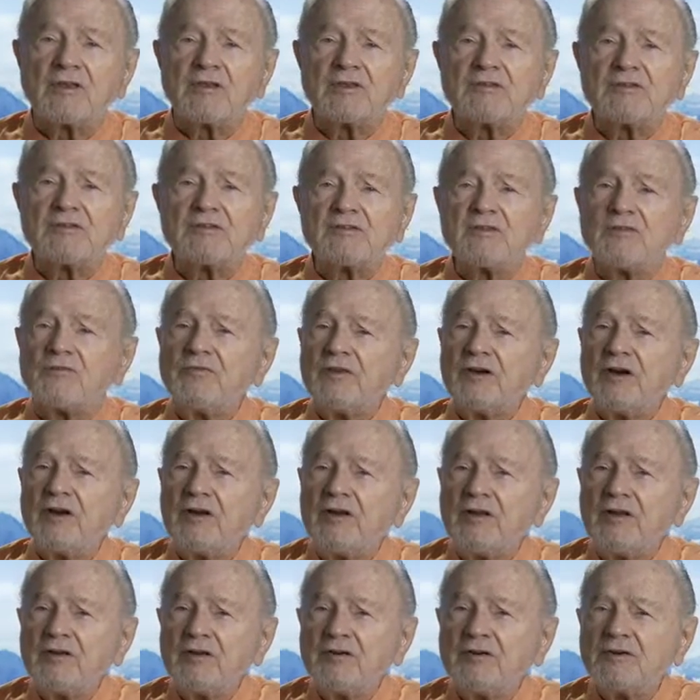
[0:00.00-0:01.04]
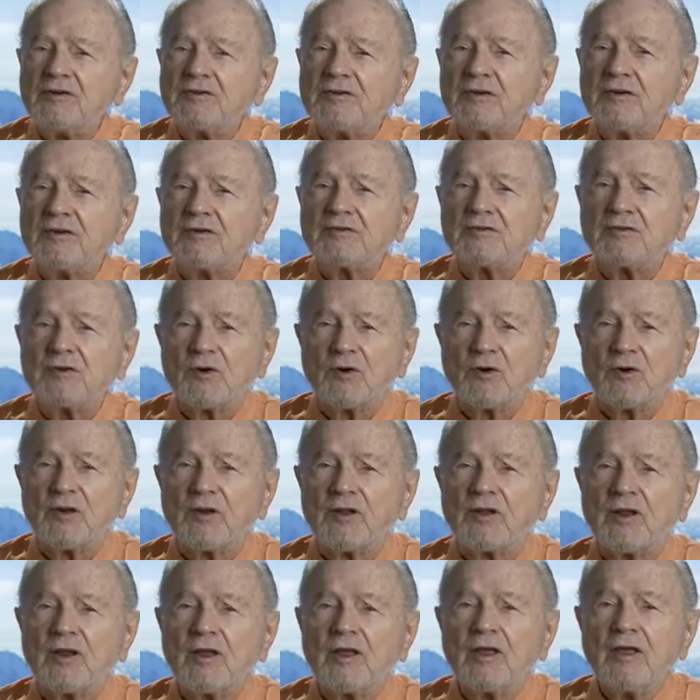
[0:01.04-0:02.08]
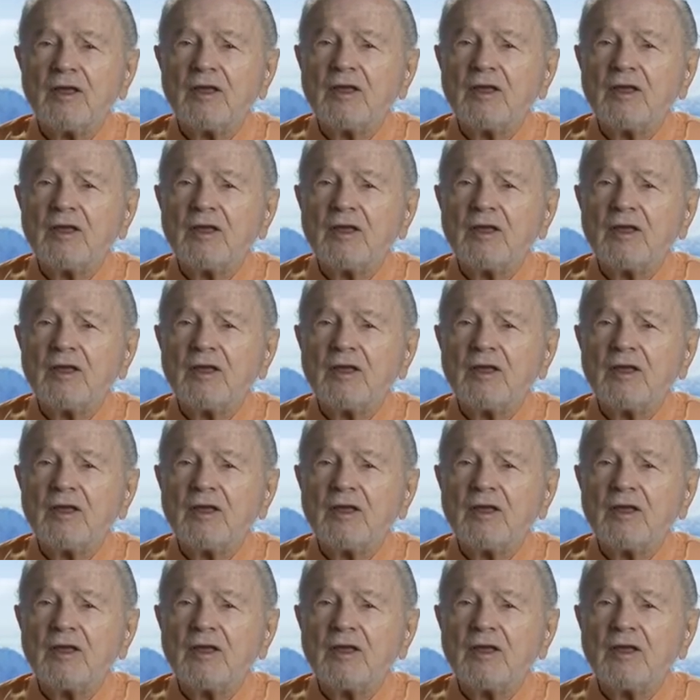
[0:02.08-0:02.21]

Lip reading: This is a very interesting story, and